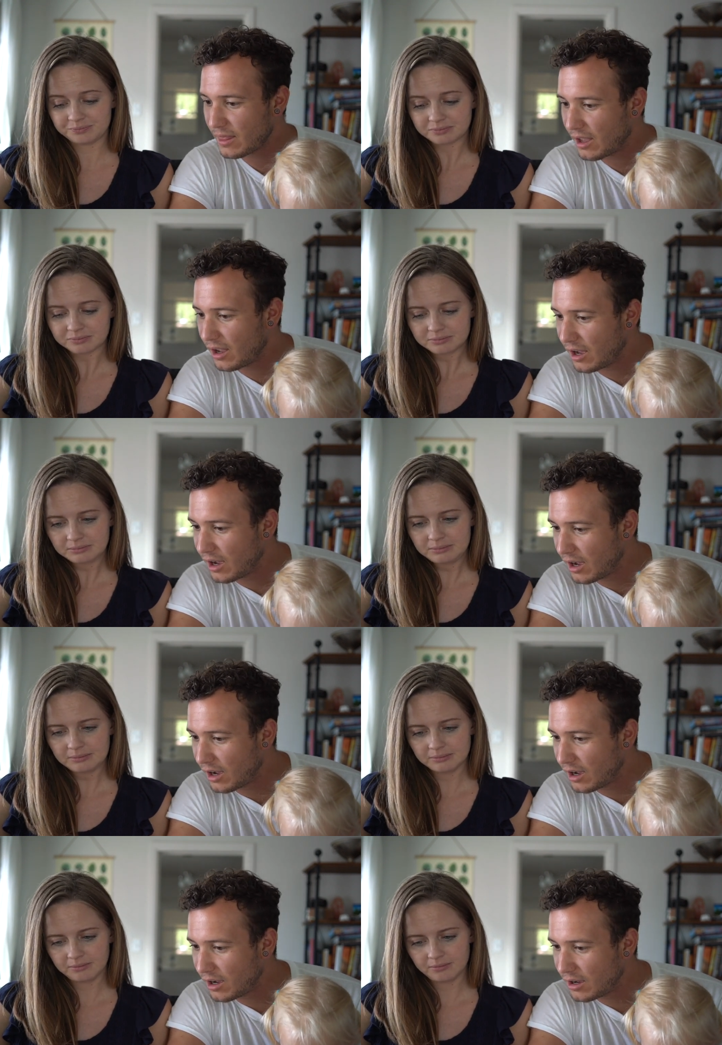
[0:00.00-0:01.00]
Speaker 1: Yeah.
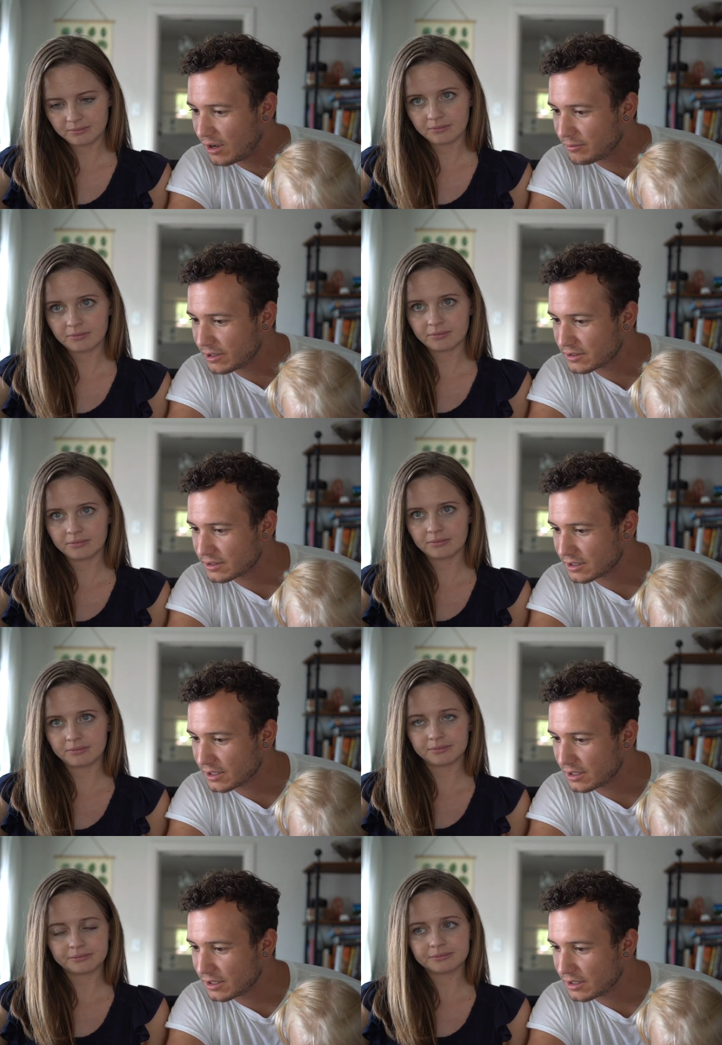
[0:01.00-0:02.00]
Um, let's
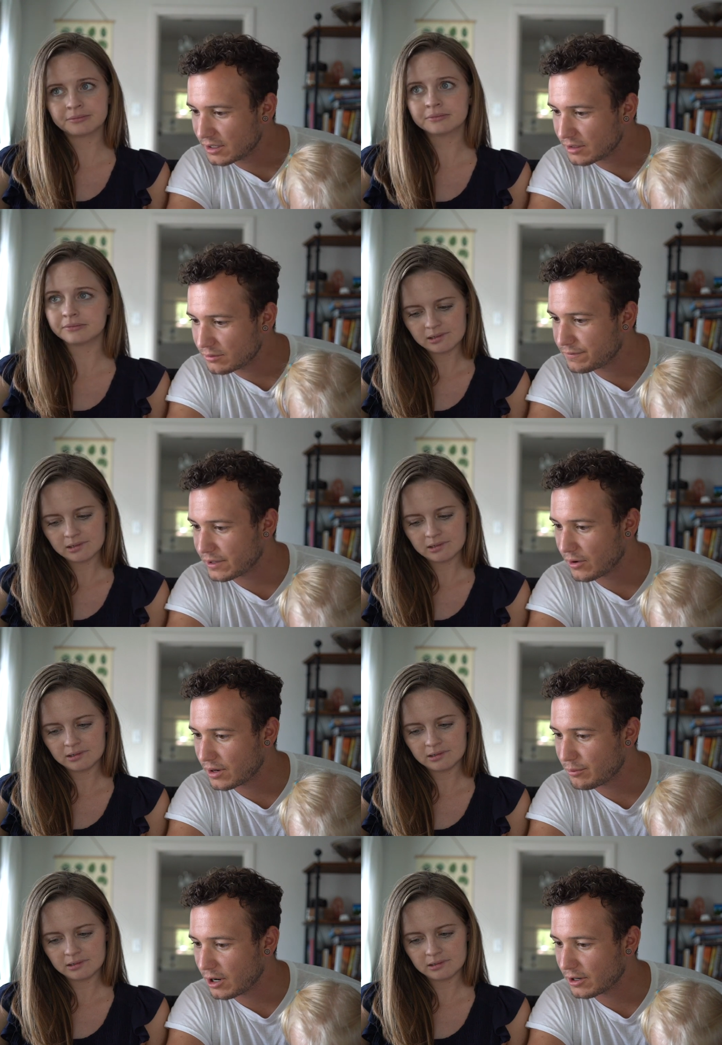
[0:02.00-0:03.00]
see. Fiona
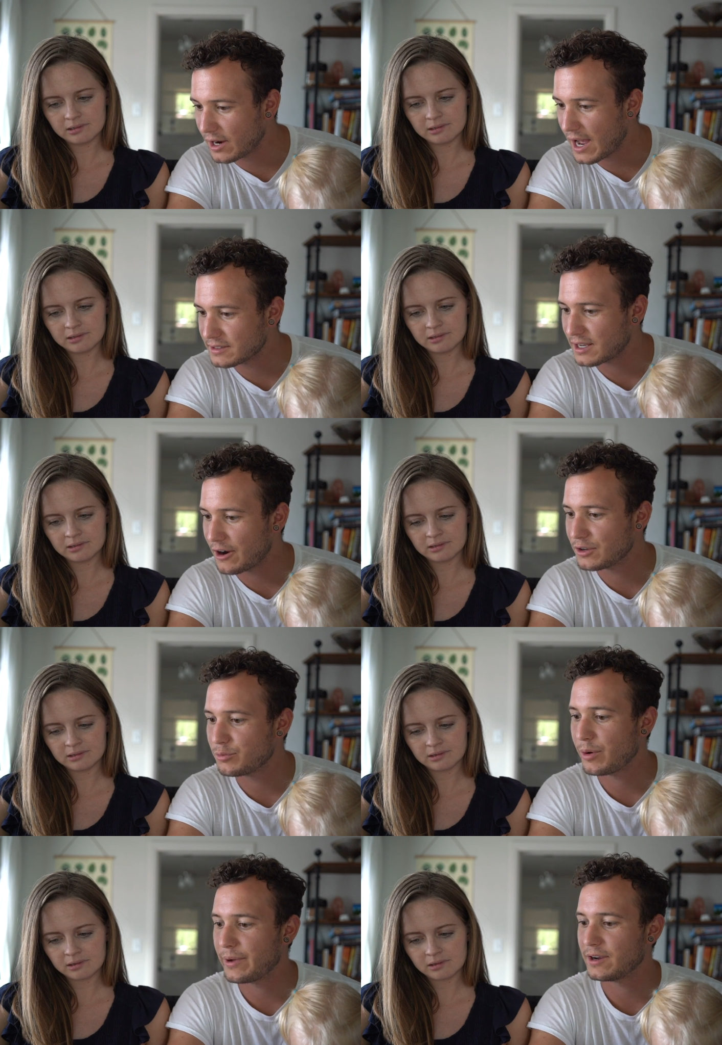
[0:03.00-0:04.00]
Margaret asks, "How are you
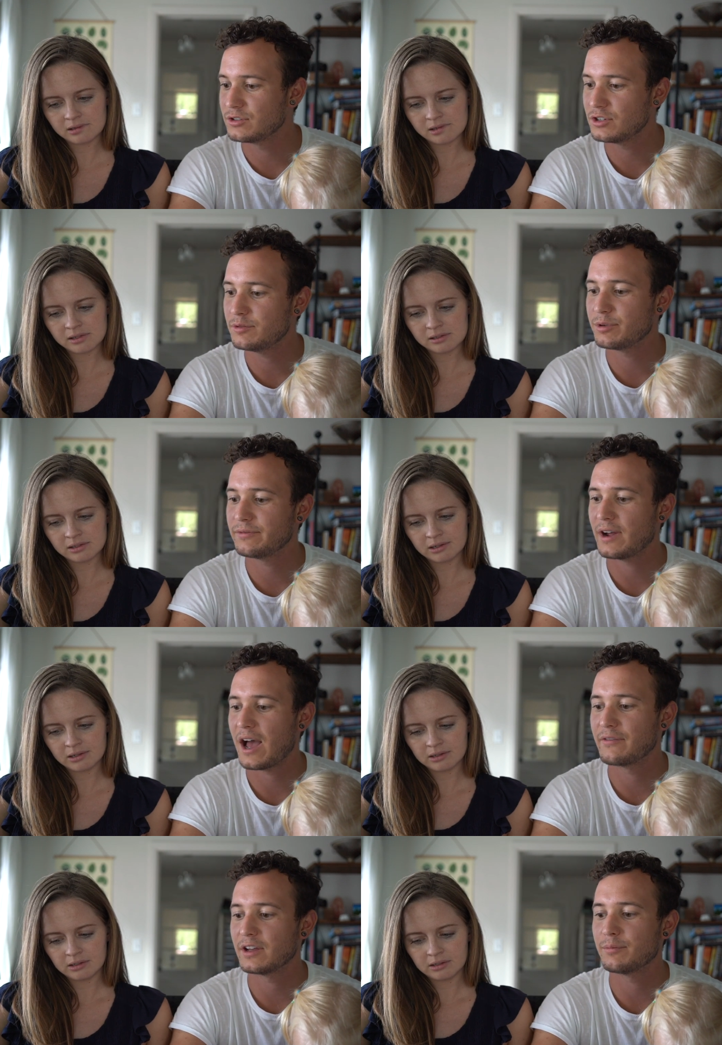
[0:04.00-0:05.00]
preparing Juniper for
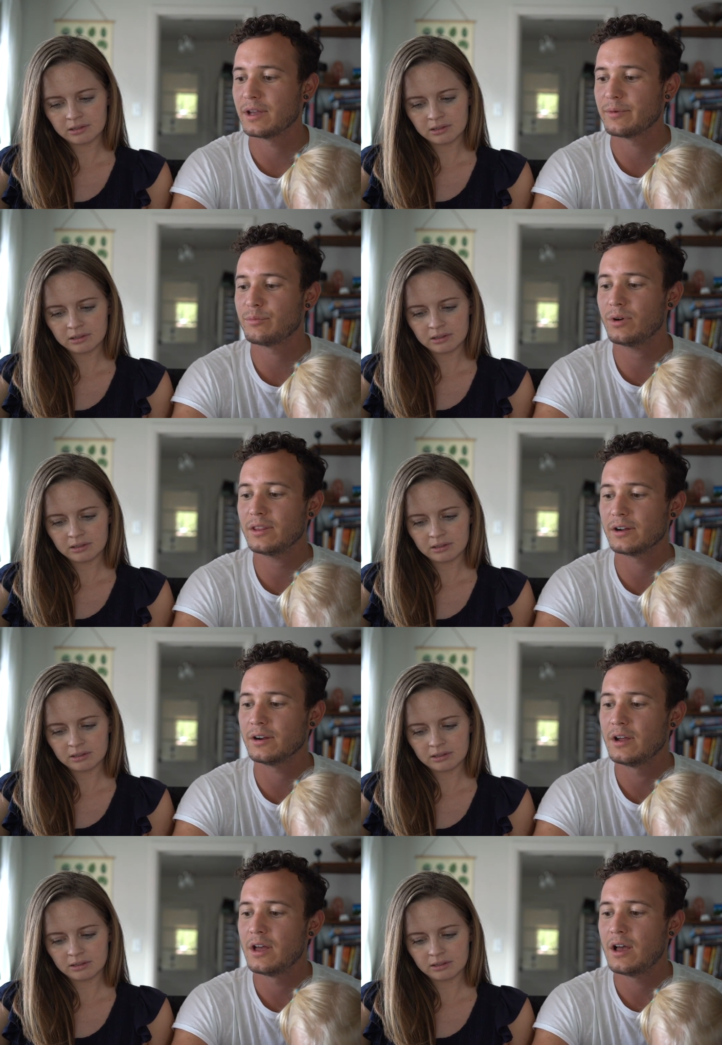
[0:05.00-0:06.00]
having a baby brother?"